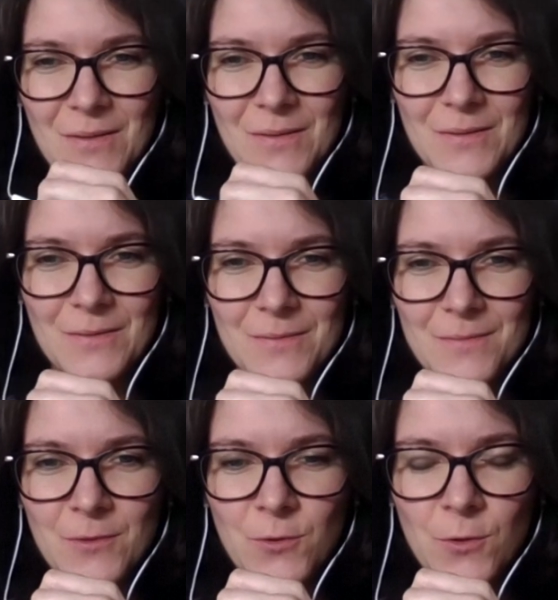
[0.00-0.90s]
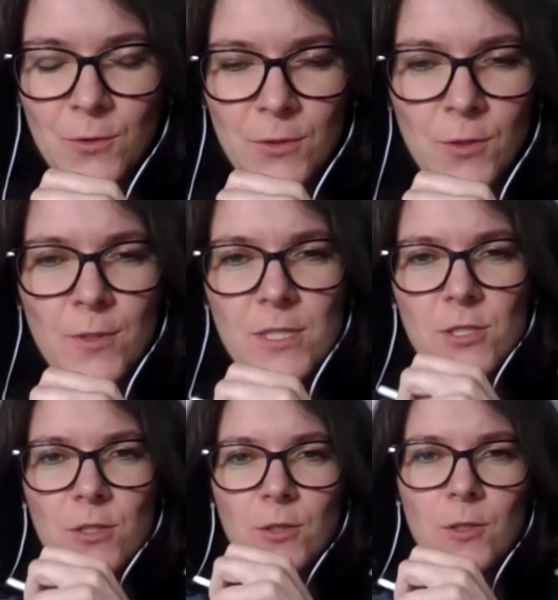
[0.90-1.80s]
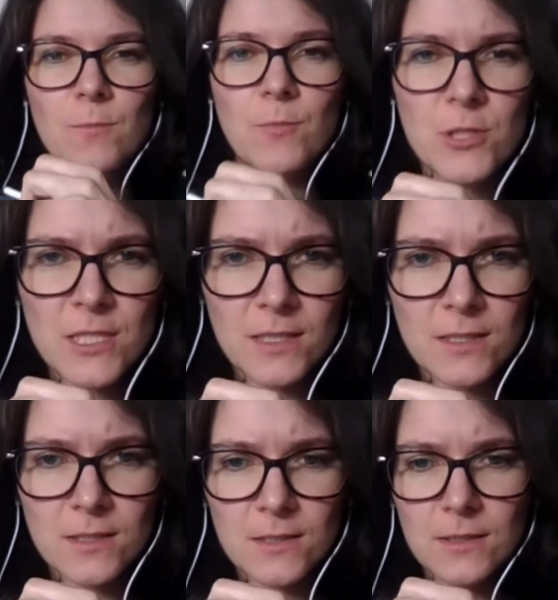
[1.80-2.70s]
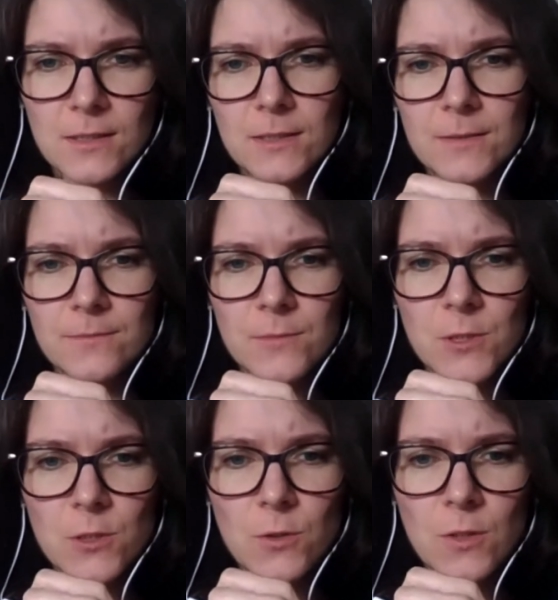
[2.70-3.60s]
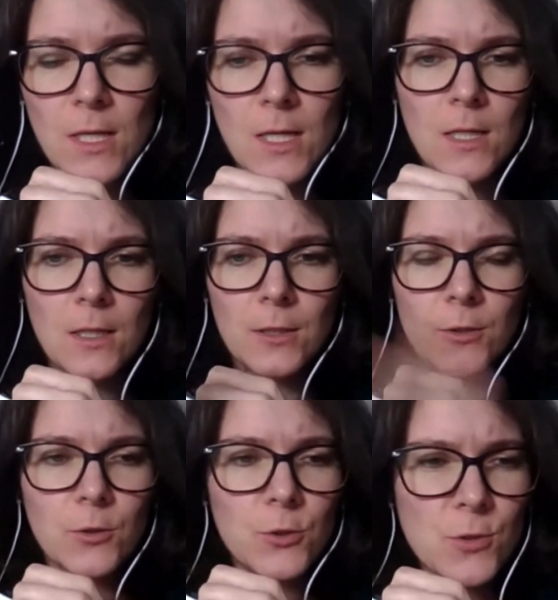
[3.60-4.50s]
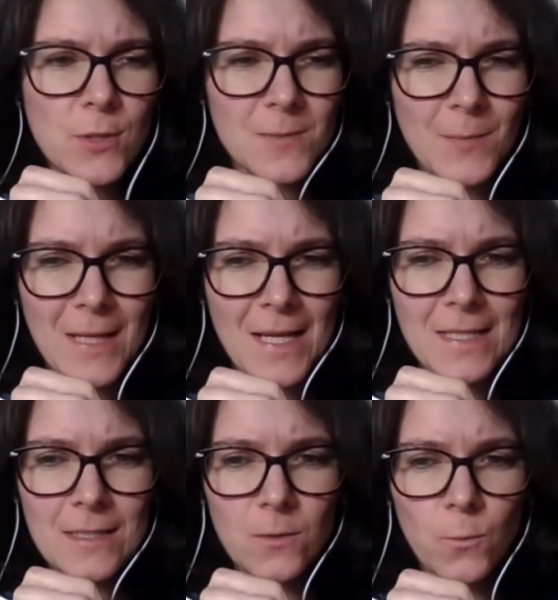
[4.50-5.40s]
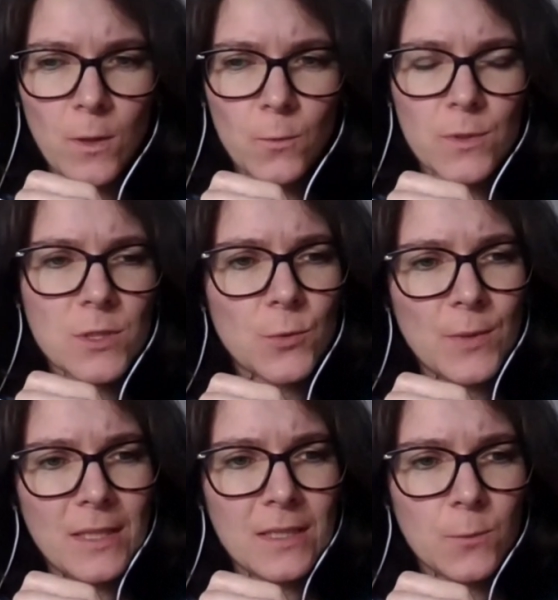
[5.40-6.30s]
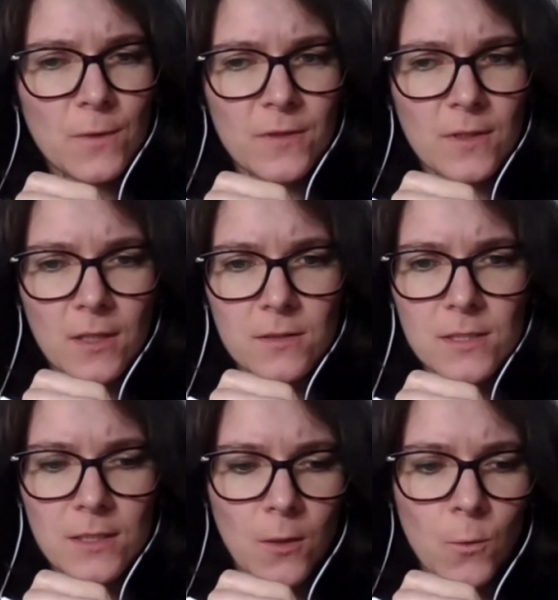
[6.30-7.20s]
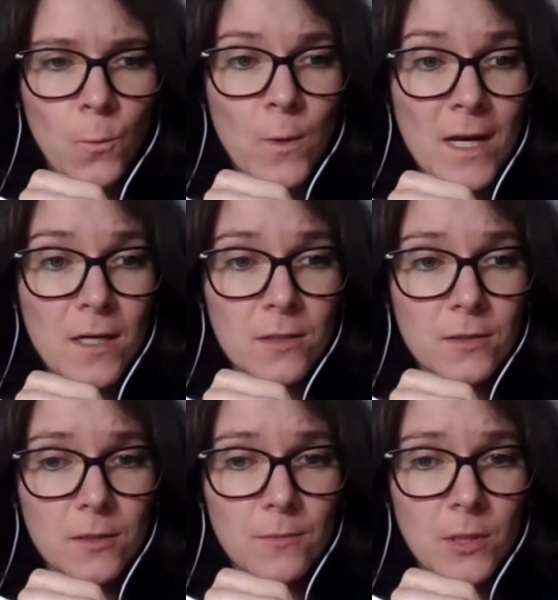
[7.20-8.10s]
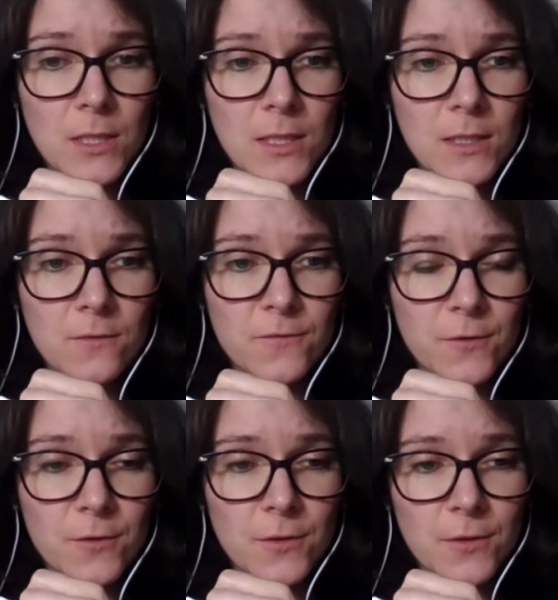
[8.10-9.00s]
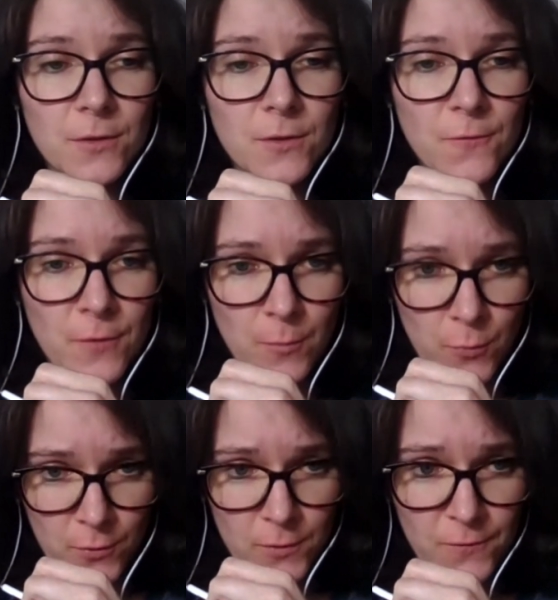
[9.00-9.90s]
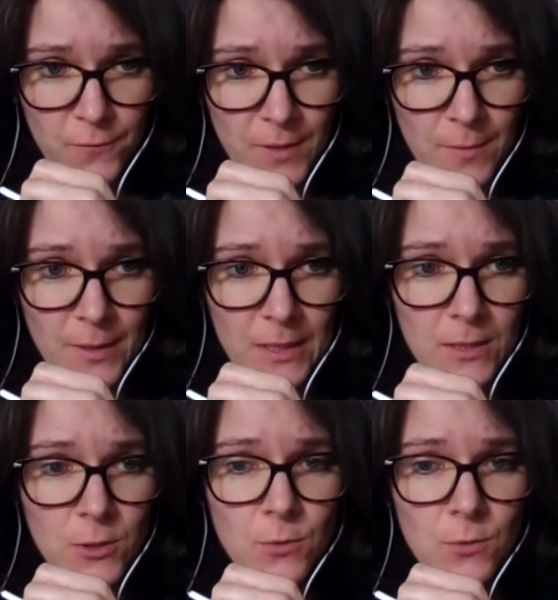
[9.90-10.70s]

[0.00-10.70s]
Um, in, in a question on the budget. Um, so, could you explain what was agreed with the Council on where the money for the 3.3 billion